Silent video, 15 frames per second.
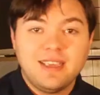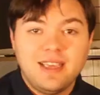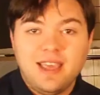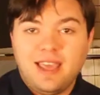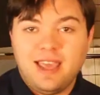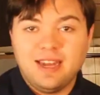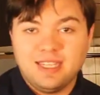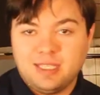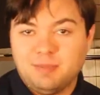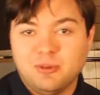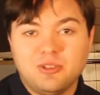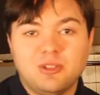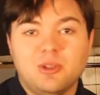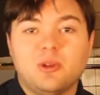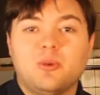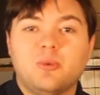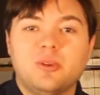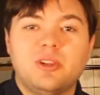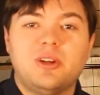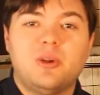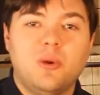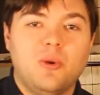And it's supposed to look
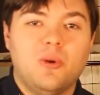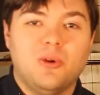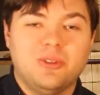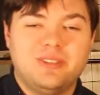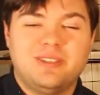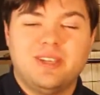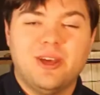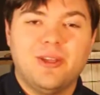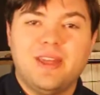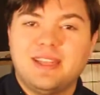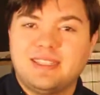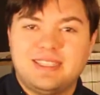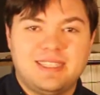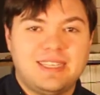really cool, so that's